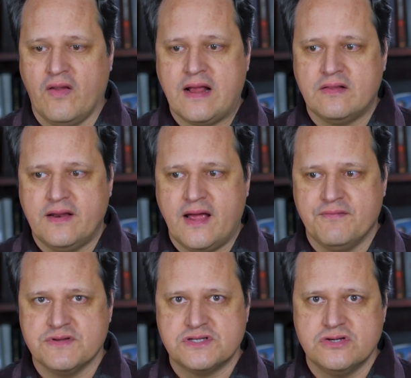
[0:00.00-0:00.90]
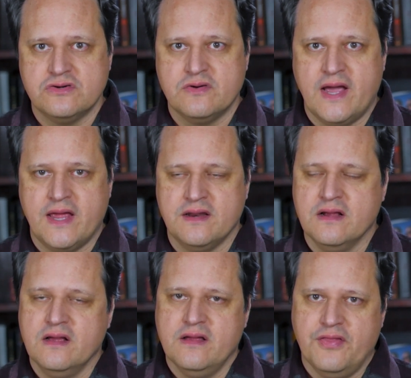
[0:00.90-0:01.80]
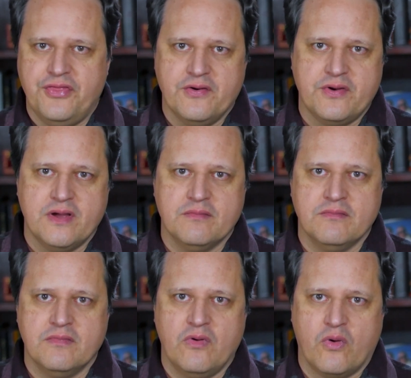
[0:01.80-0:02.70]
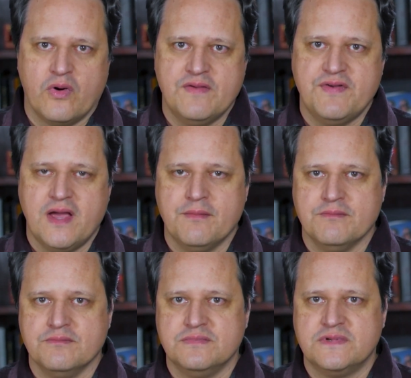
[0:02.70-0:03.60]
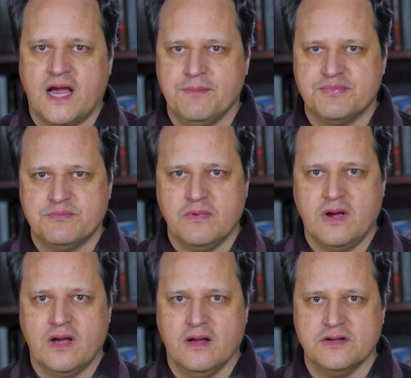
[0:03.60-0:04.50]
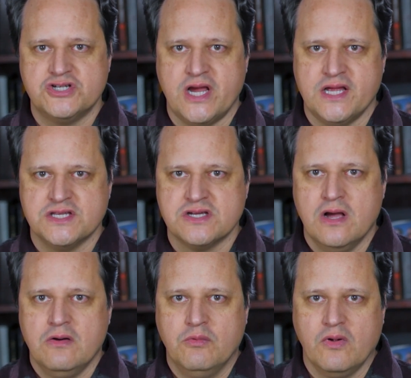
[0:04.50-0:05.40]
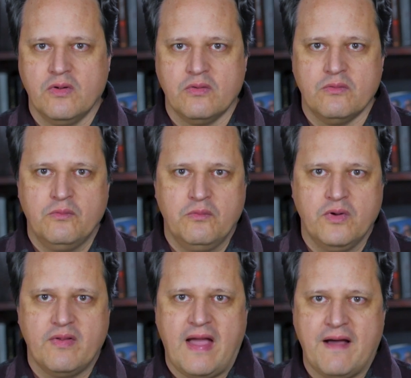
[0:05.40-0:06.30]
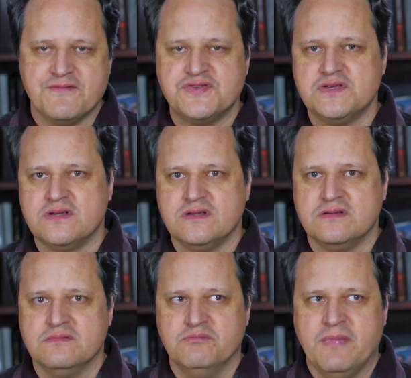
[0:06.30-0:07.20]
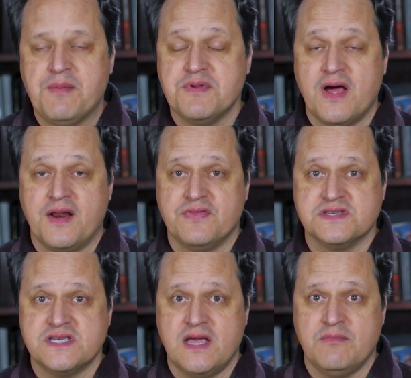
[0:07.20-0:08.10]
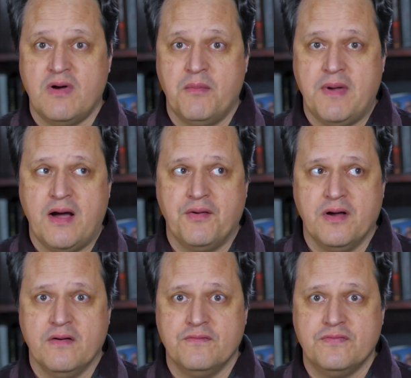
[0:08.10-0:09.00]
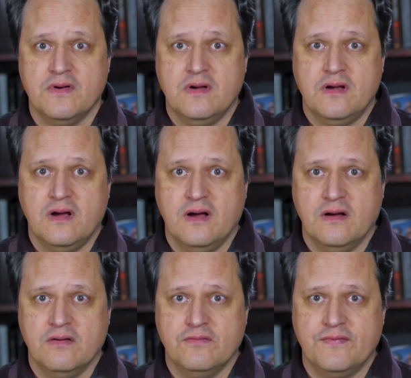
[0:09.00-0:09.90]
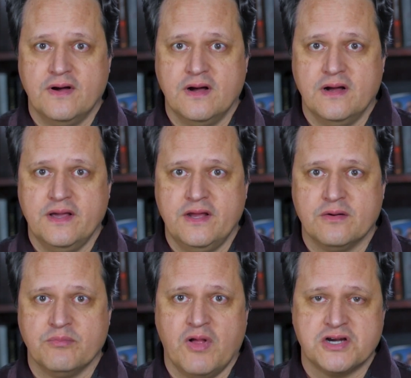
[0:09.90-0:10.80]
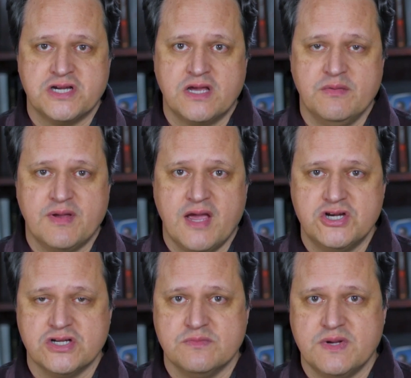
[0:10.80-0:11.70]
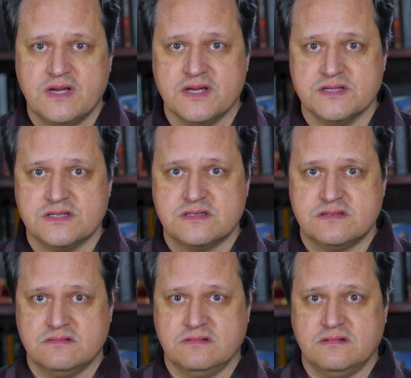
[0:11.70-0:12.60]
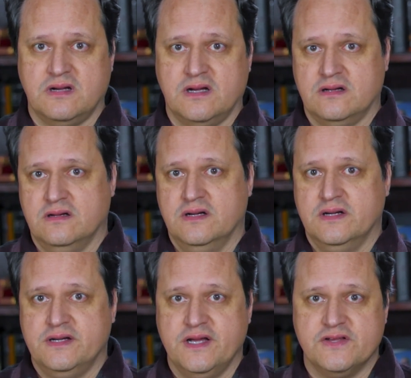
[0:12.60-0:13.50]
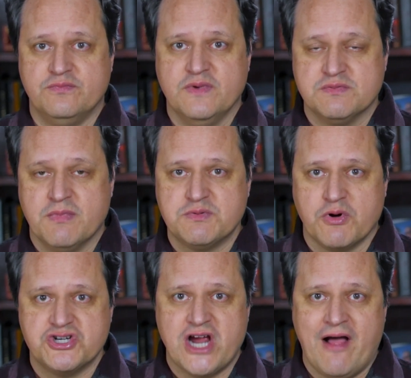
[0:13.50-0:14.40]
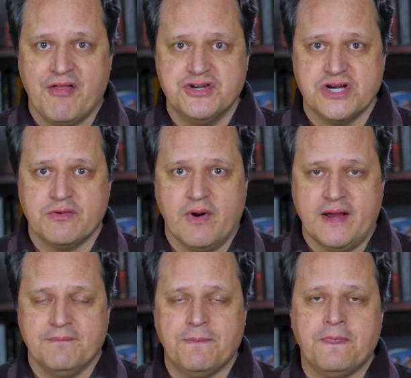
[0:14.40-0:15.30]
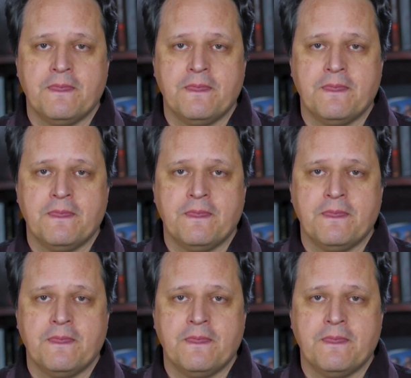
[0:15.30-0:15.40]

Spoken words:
likely to have this too, and Ethereum or EVM type chains will have maybe not the same amount of inner blockchain communication, because it's much more challenging, right?